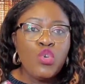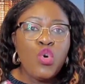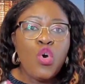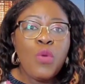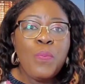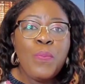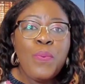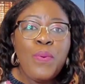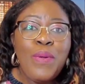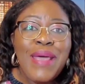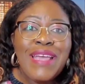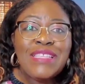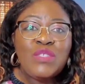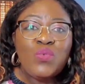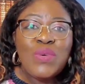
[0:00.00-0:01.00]
You
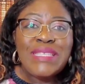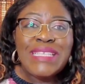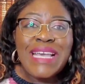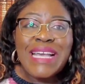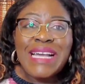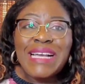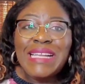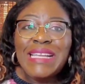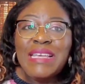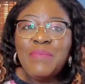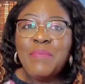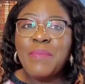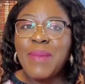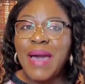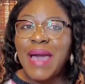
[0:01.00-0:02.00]
operate with a
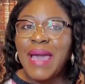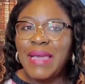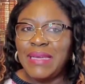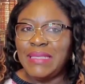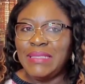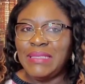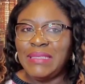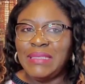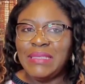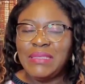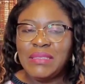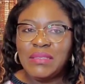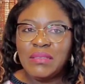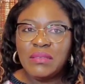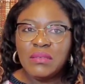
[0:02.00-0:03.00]
clean mind.
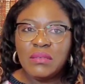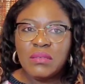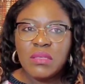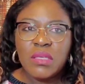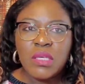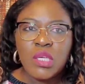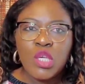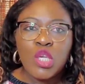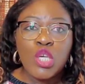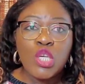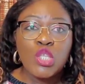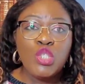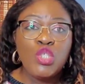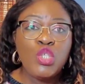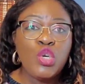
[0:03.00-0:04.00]

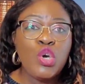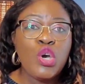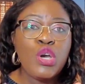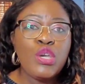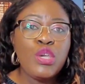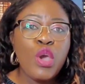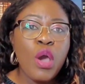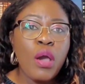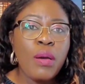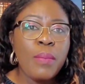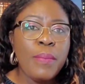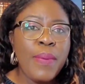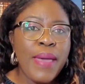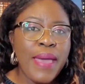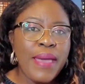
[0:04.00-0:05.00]
Do
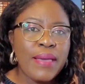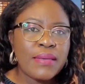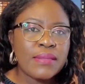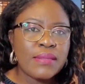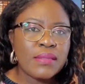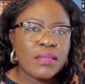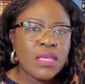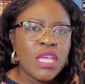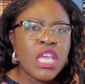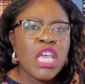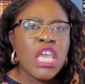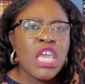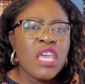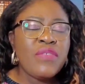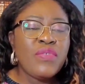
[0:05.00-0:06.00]
your best.
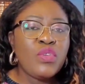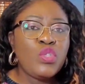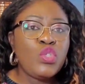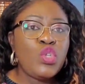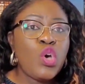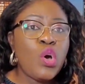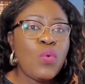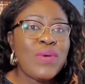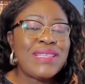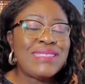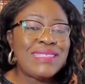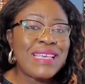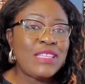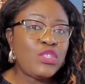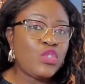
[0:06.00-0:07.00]
Even though we
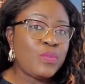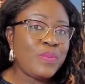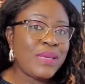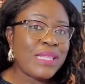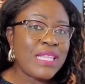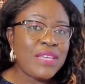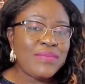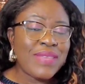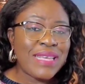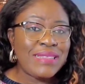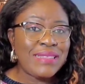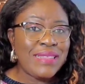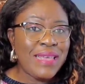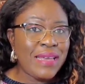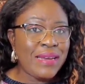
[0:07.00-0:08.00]
tend to believe
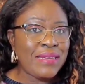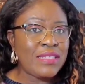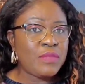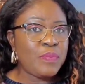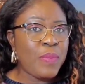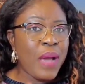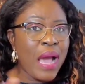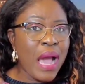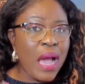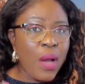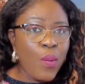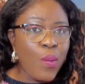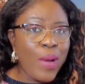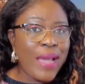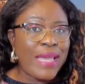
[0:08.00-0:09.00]
that there is
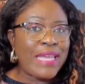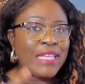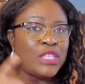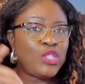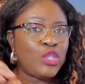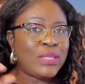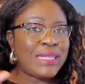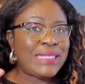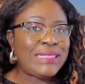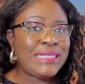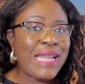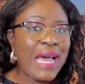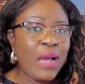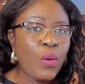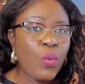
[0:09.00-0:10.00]
power in the other
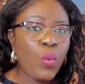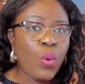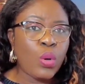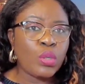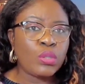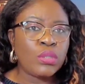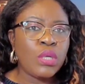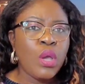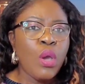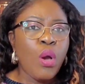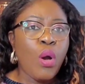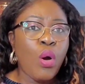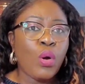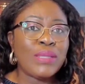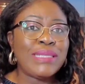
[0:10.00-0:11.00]
dark world,
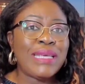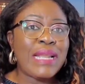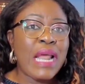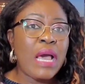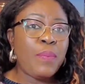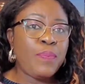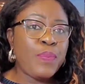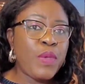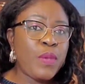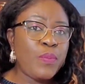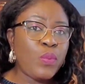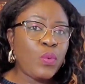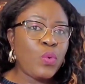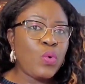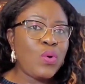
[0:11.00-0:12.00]
or there are
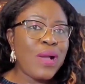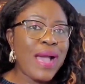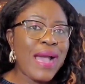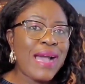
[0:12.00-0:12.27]
people who